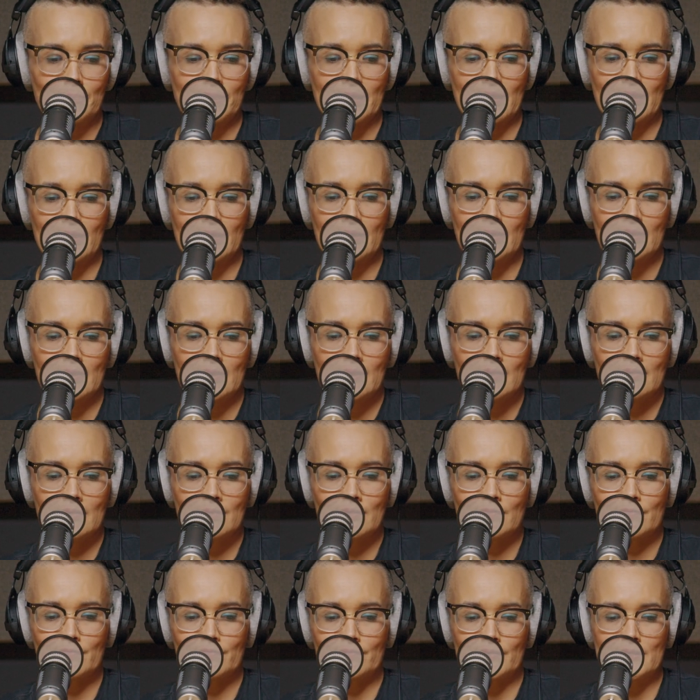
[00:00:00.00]
But
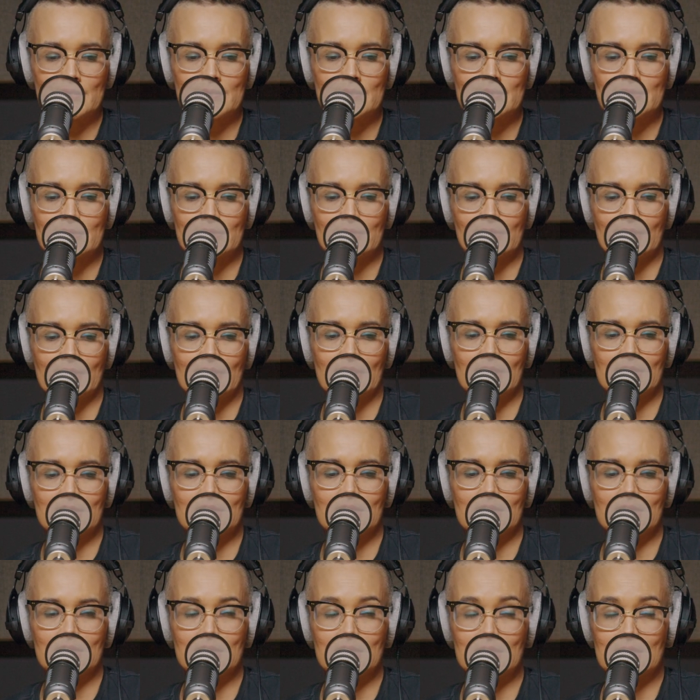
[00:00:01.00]
the friends that I had
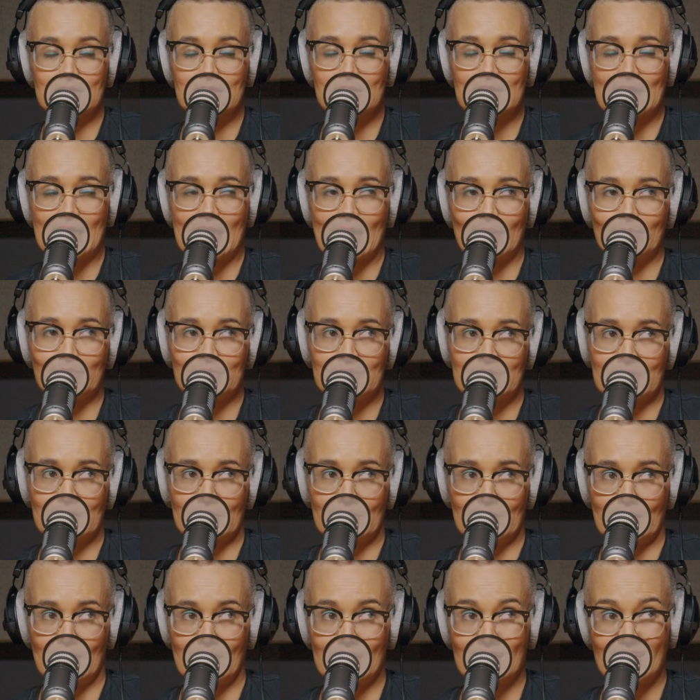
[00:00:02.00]
to tap to
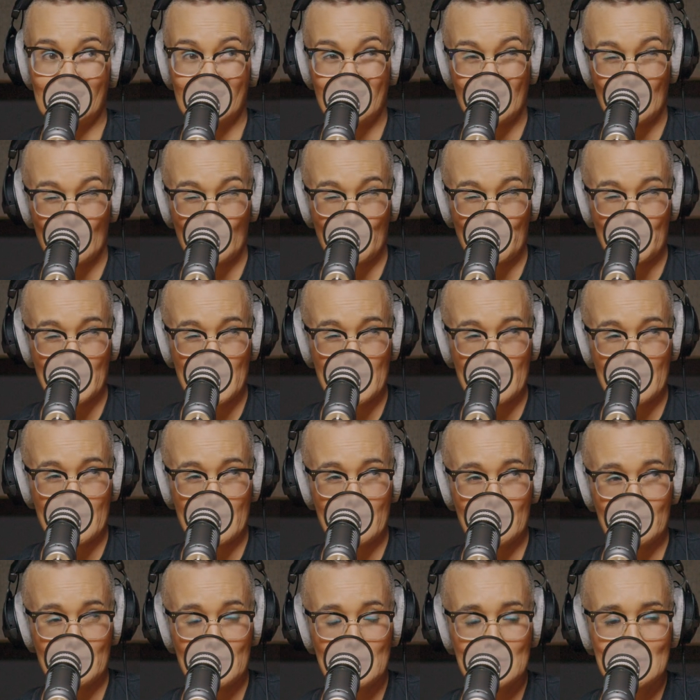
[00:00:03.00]
go, I need help right
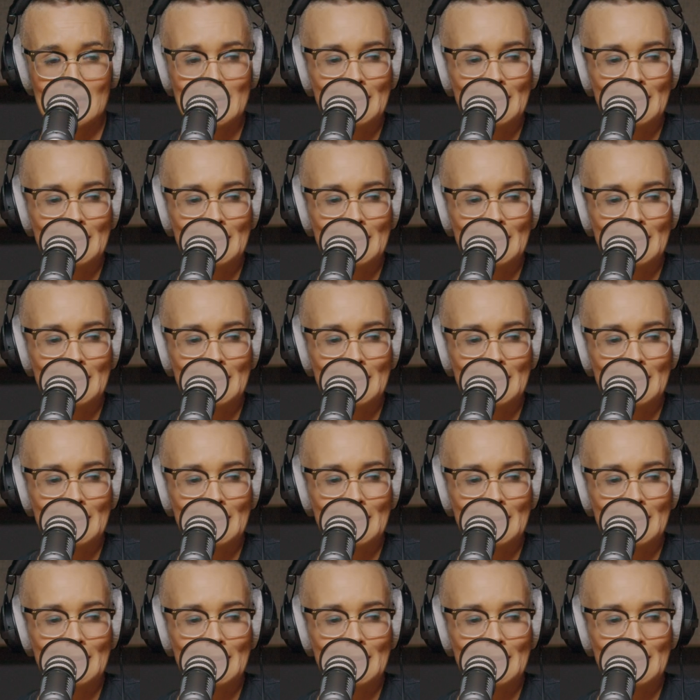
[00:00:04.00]
now.